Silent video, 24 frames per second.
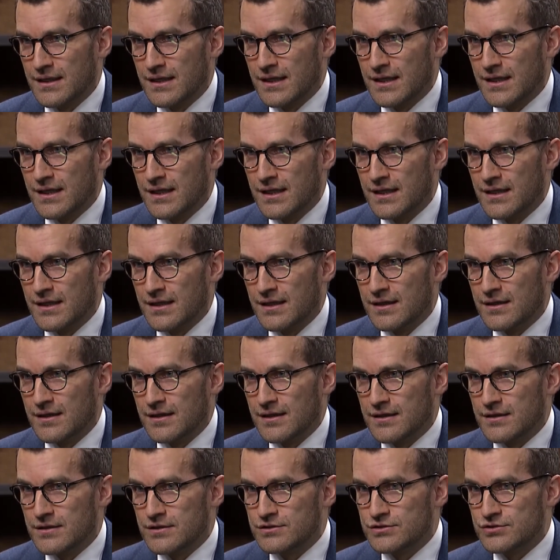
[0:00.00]

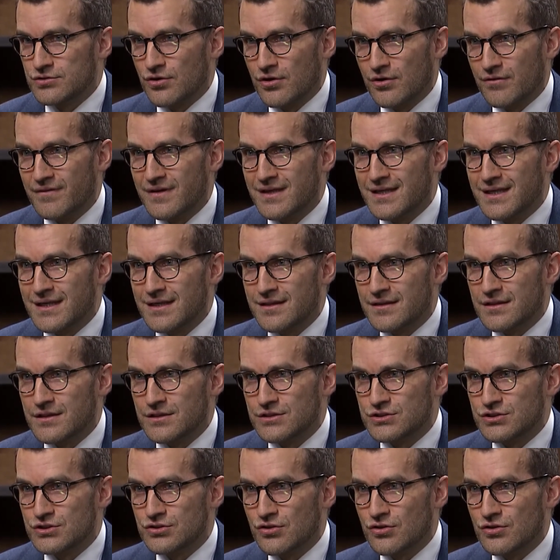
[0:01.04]
uh, serving in the
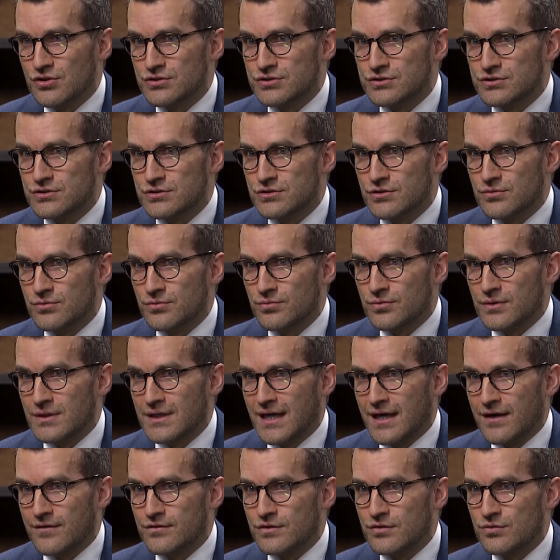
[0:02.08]
church, we
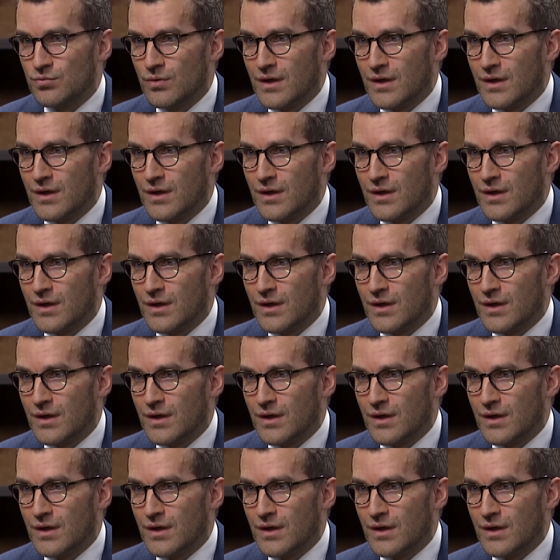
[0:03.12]
have to.